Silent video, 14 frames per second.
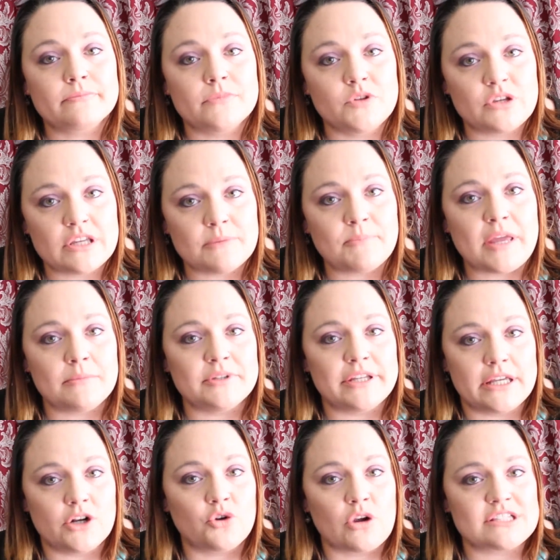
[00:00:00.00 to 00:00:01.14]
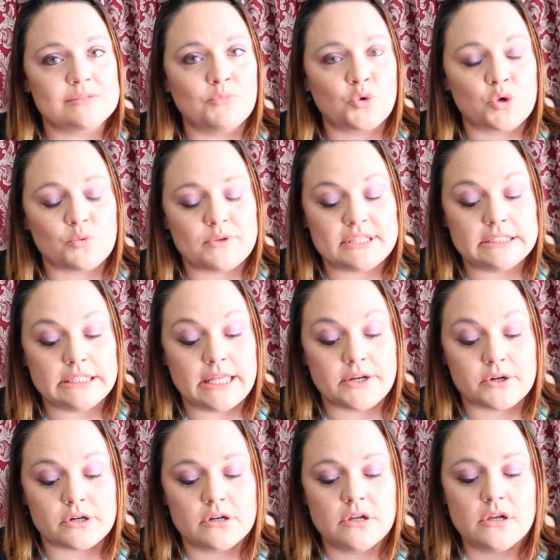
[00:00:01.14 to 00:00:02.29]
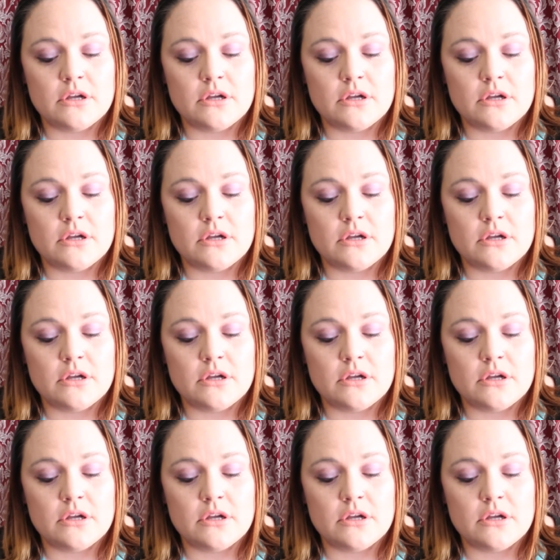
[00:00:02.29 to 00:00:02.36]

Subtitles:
be able to get across the border with the letter.